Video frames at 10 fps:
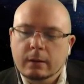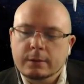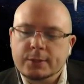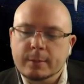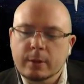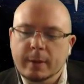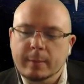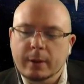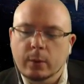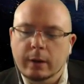some of you may
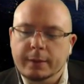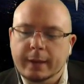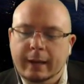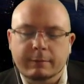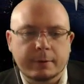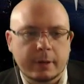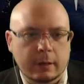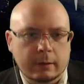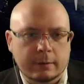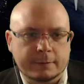be aware that every
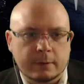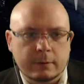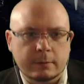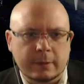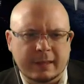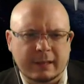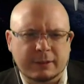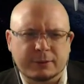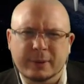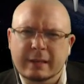year for, I think,
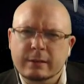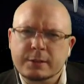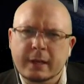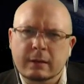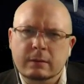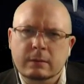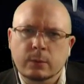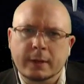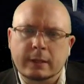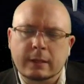3 years now,
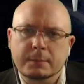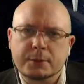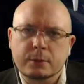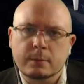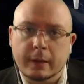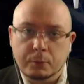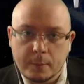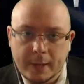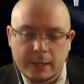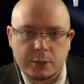when it comes to my
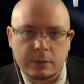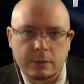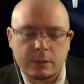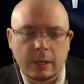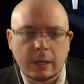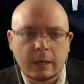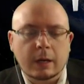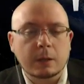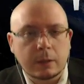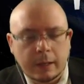ruminations,
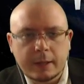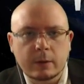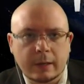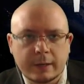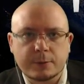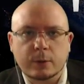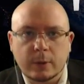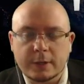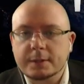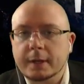a lot of you guys
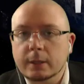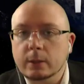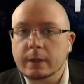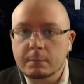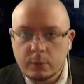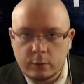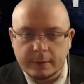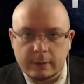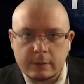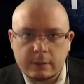request that I look at
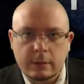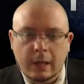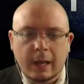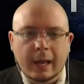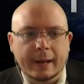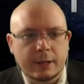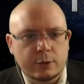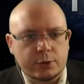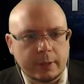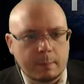movies. And I
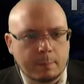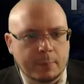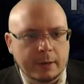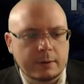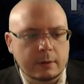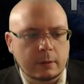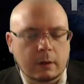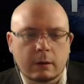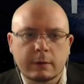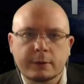usually bundle
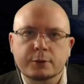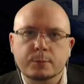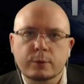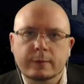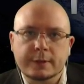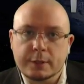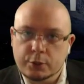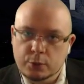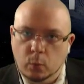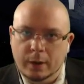all those movies
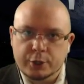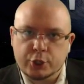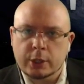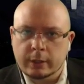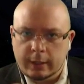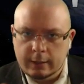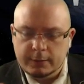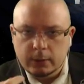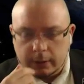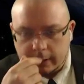into one chunk. And if you look